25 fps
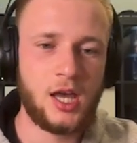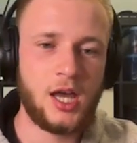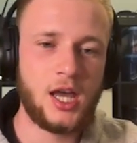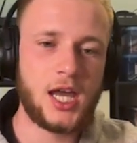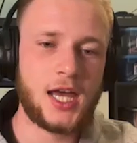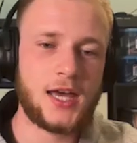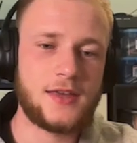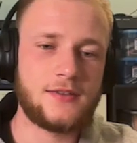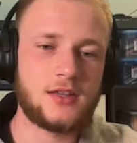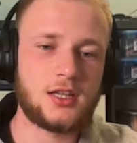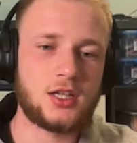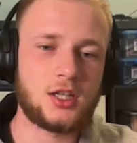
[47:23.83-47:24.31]

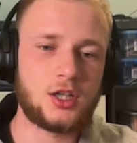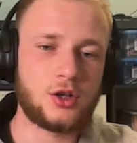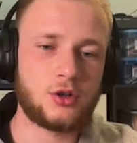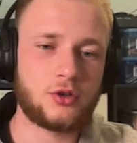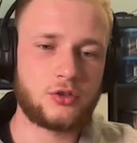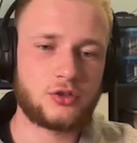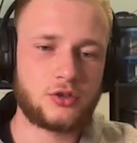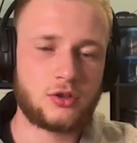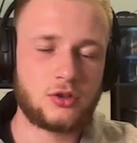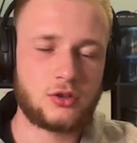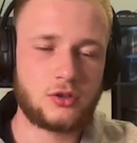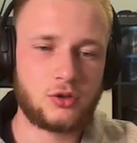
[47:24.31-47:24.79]
And then
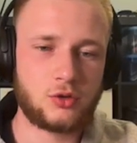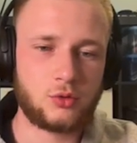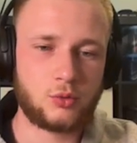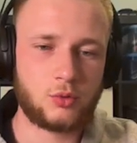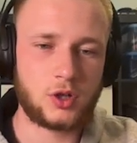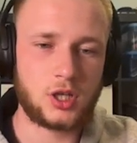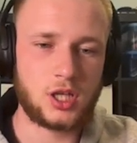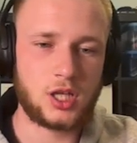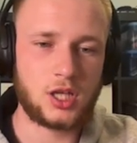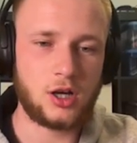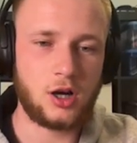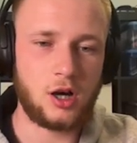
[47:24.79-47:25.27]
years
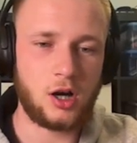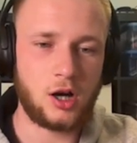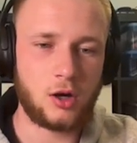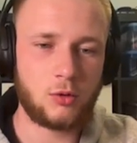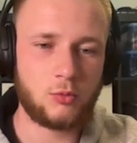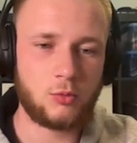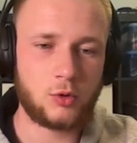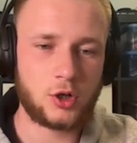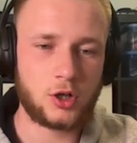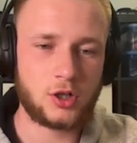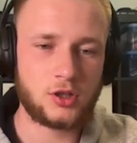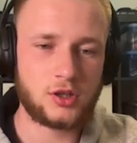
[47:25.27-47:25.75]
3
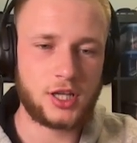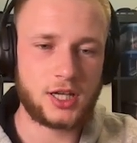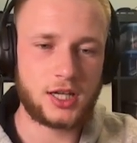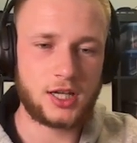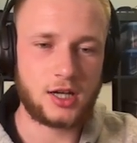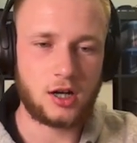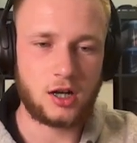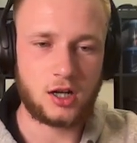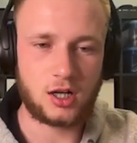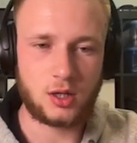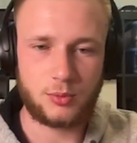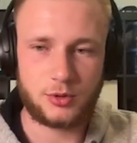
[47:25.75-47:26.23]
onward, they
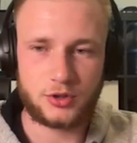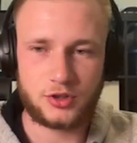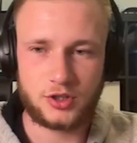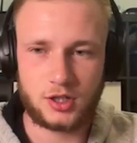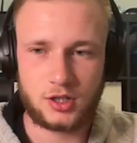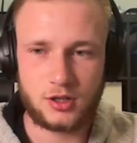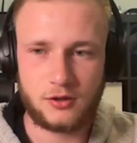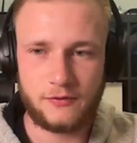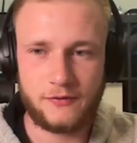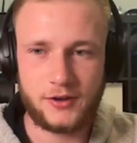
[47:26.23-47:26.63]
get 100% of the